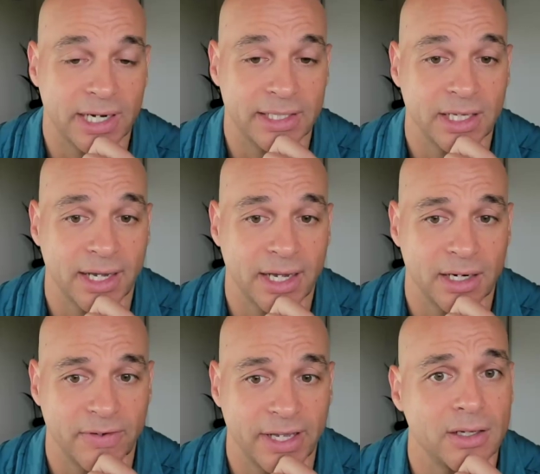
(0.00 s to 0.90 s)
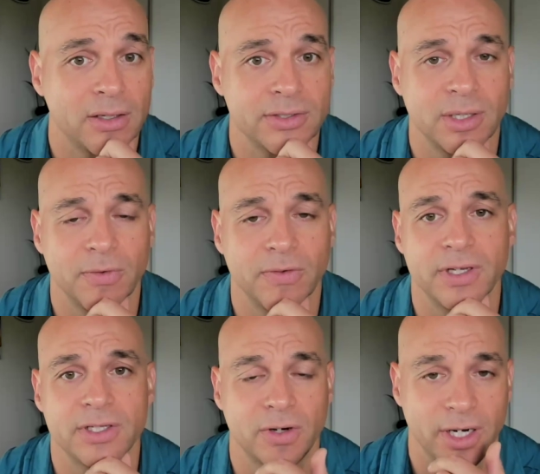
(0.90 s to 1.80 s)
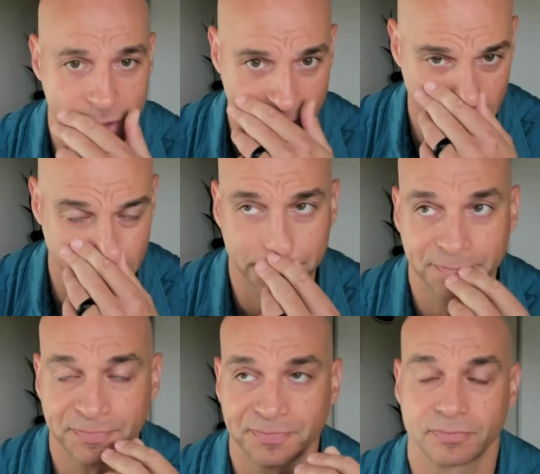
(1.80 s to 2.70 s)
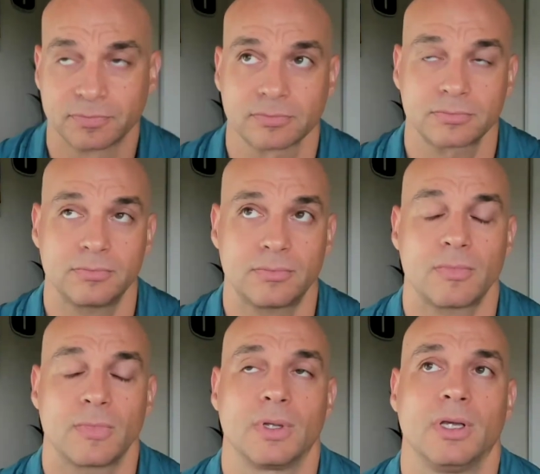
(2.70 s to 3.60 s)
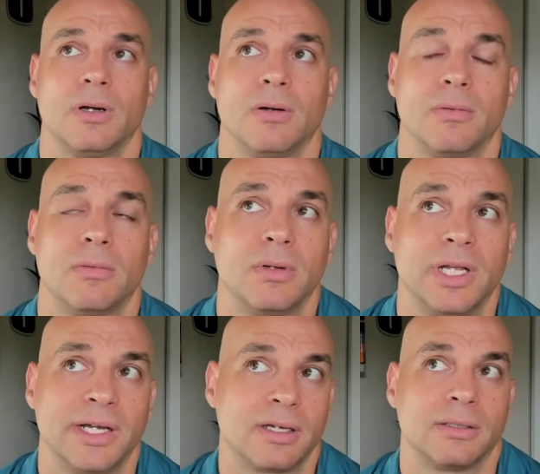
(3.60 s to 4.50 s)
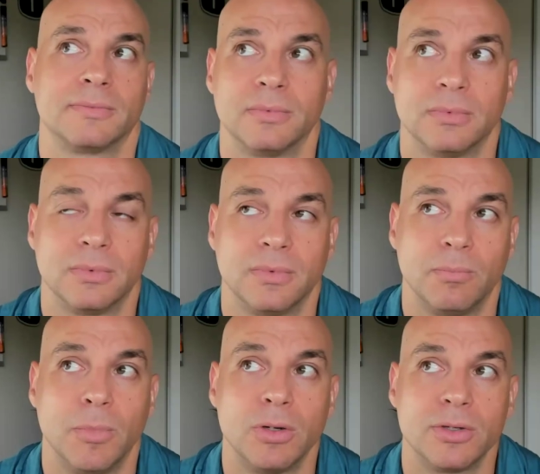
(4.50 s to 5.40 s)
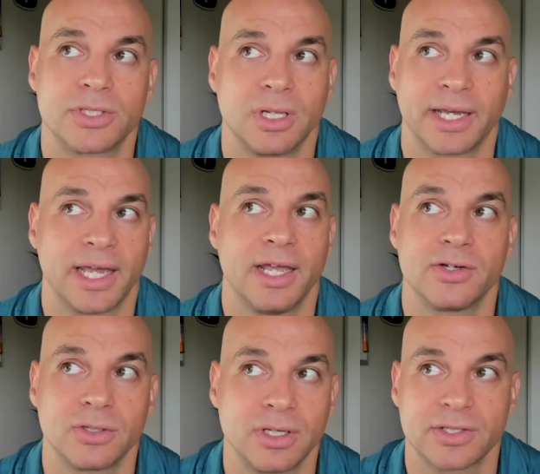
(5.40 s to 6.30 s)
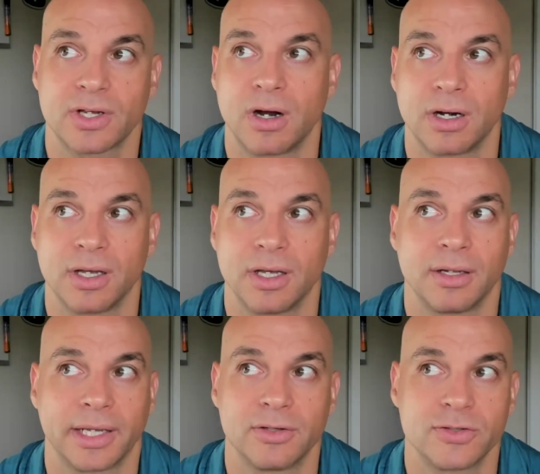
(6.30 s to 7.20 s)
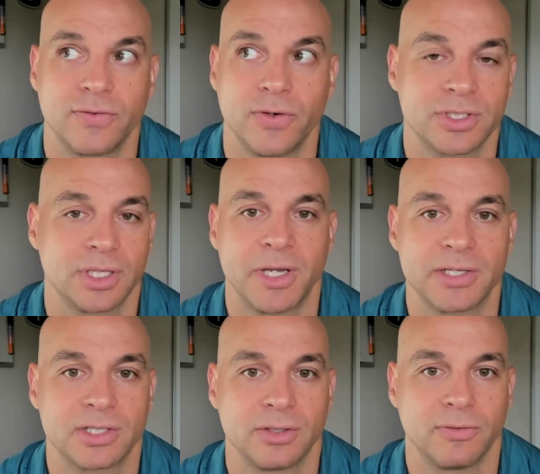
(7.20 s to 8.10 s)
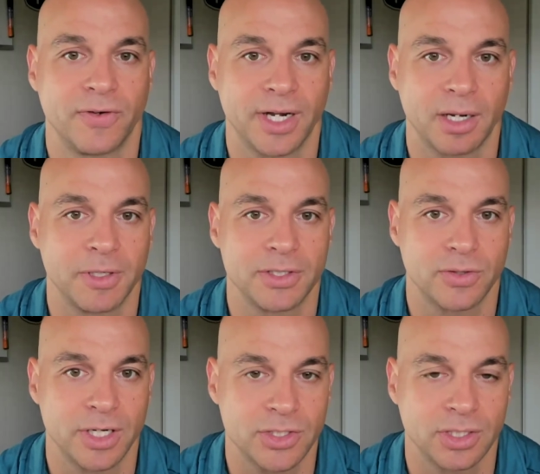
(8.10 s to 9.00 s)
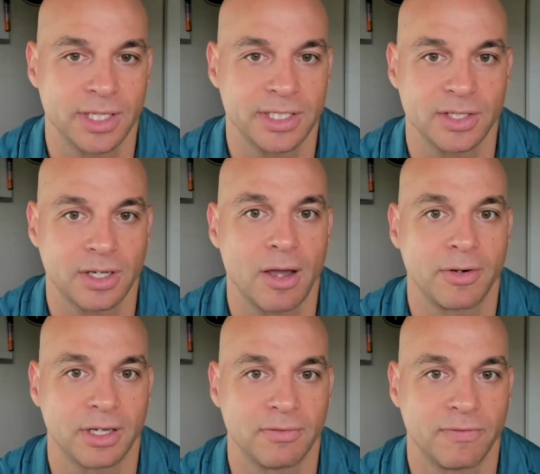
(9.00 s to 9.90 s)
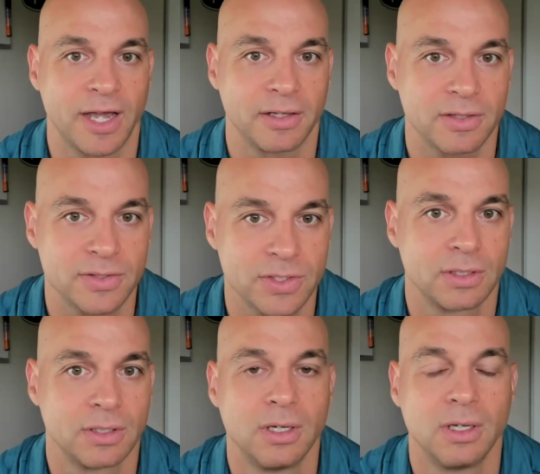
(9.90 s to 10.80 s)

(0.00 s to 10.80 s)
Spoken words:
it. I think I kind of handled some of this, right? So, like most like AngelList, Carta, like those folks, they basically do fund administration, that's accounting and filings.